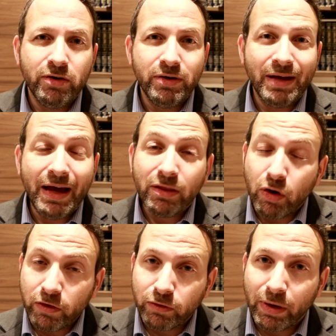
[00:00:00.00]
Neither
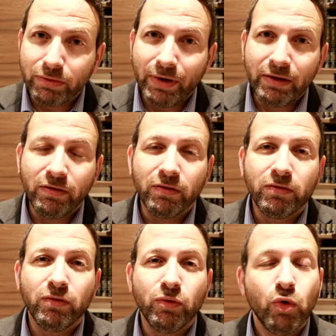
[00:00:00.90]

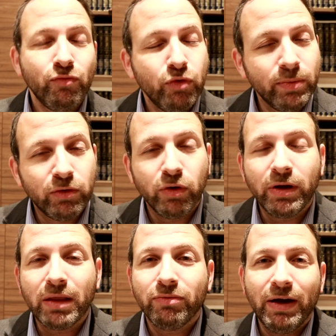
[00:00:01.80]
osteoarthritis nor
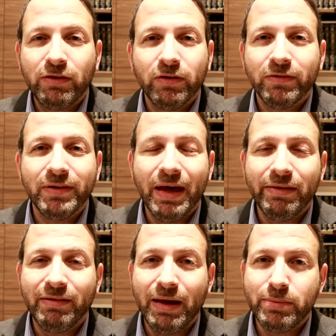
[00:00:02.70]
rheumatoid arthritis and
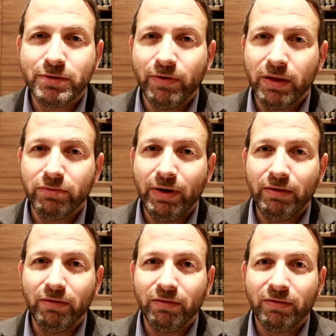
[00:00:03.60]
other types of
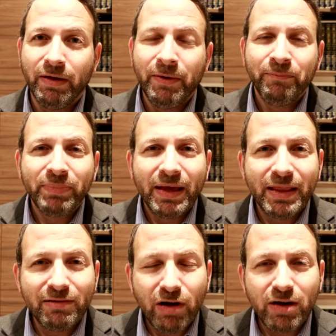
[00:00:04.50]
arthritis.
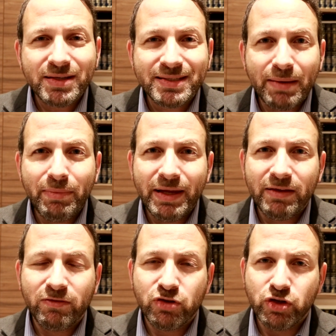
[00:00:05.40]
There are some
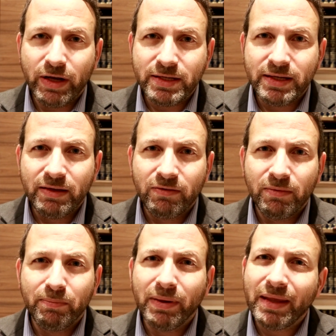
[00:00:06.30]
links to
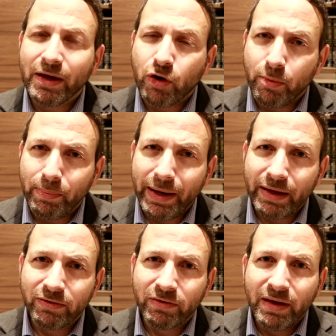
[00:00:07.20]
genetics, but they're
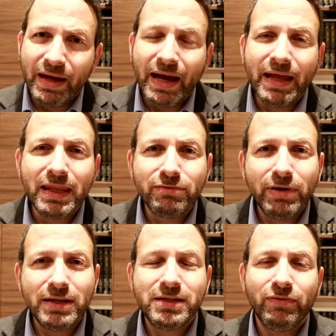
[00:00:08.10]
complex and they're
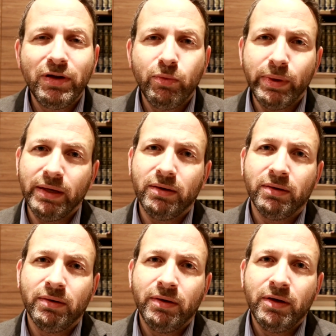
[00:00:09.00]
relatively weak.